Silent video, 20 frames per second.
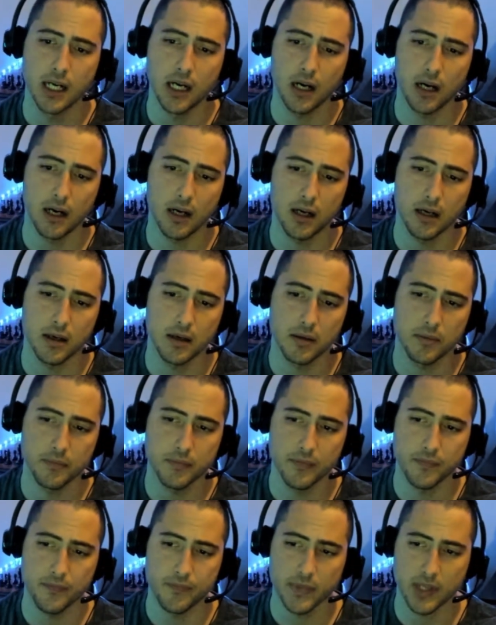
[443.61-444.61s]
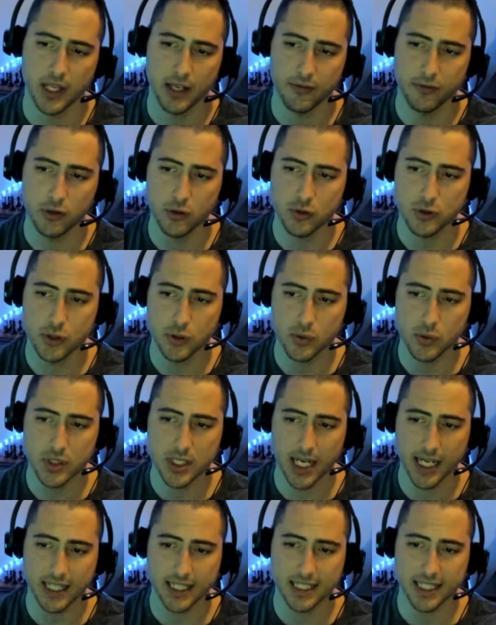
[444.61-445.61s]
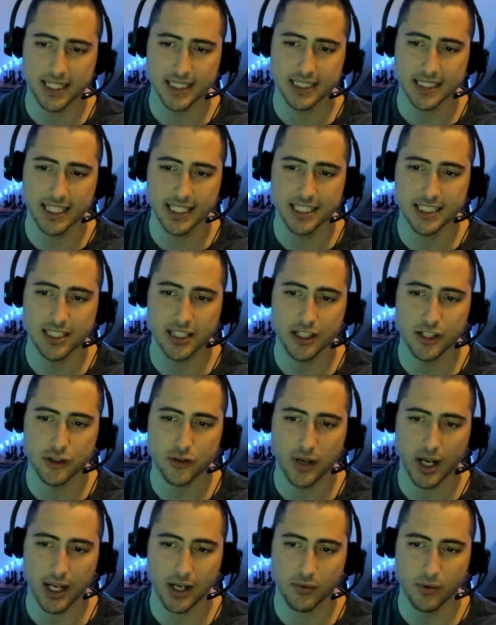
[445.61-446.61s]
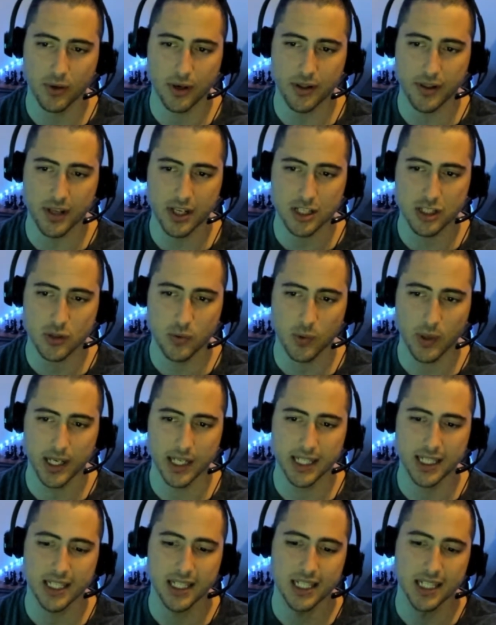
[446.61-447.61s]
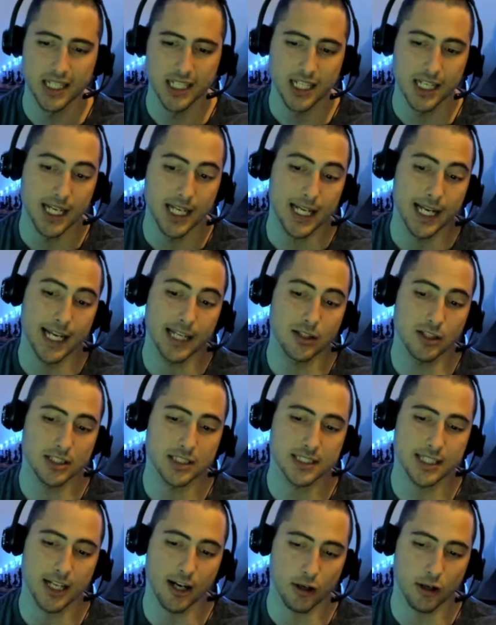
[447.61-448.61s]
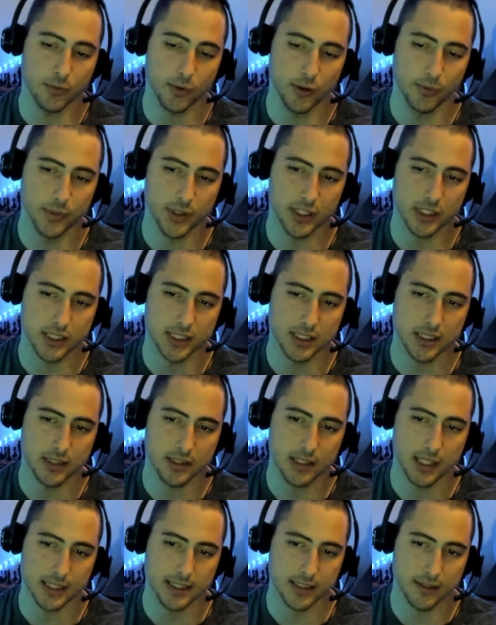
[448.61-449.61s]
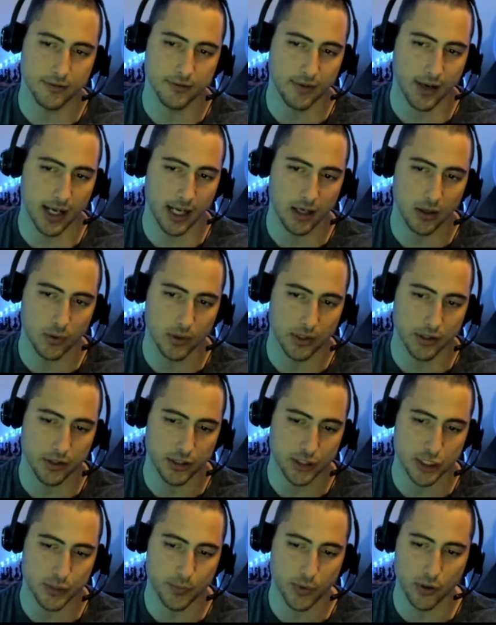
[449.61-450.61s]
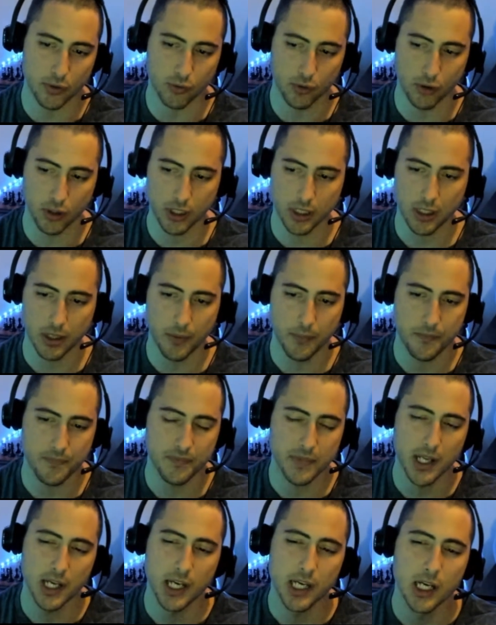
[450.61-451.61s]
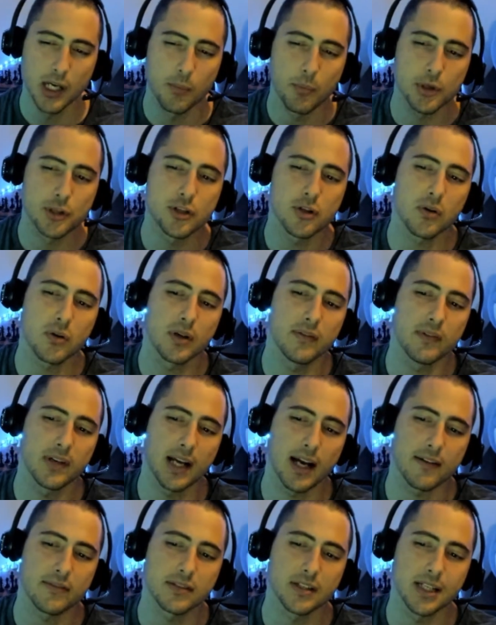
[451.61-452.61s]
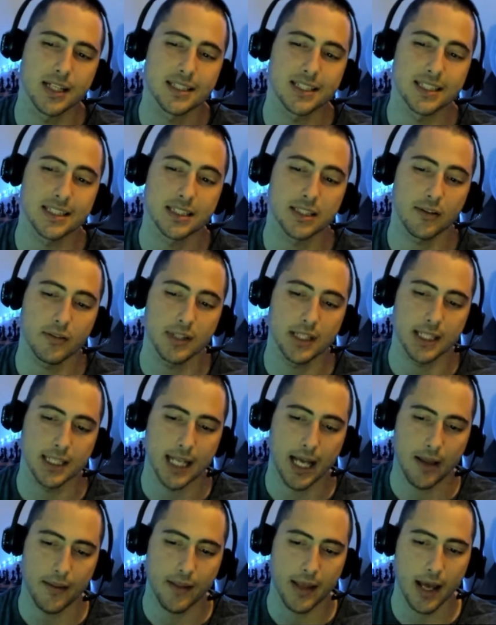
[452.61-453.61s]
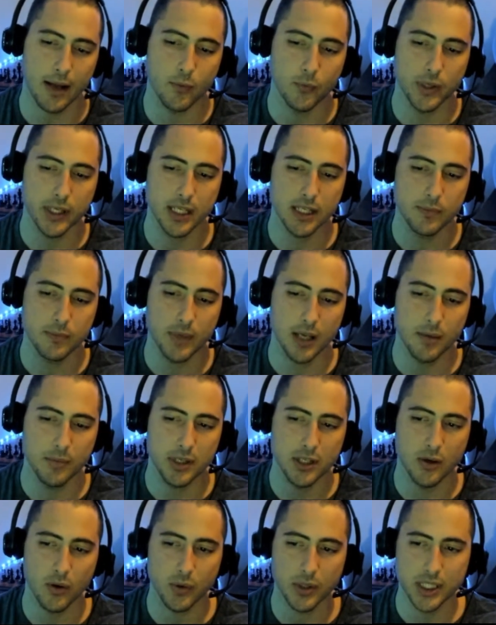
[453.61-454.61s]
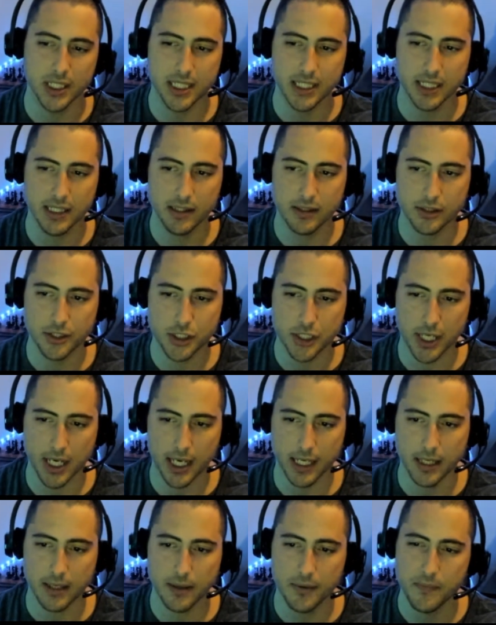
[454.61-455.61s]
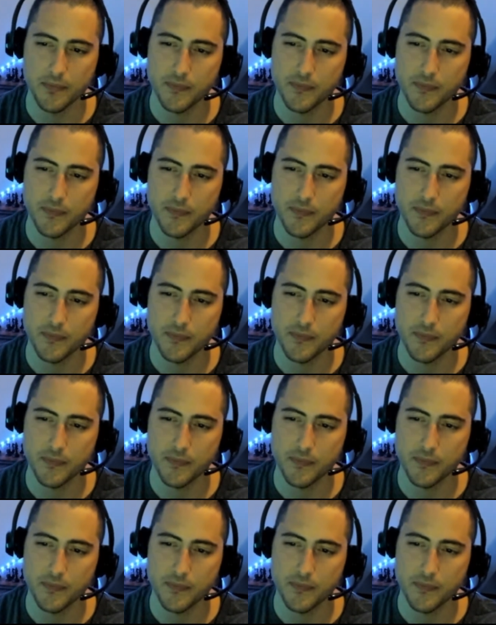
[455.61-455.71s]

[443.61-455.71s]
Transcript: Um, if you do take this, he's going to try to run this way. It looks terrible because that's a file where you can just put a rook. But you don't even have to necessarily allow that. We can maybe go here, check.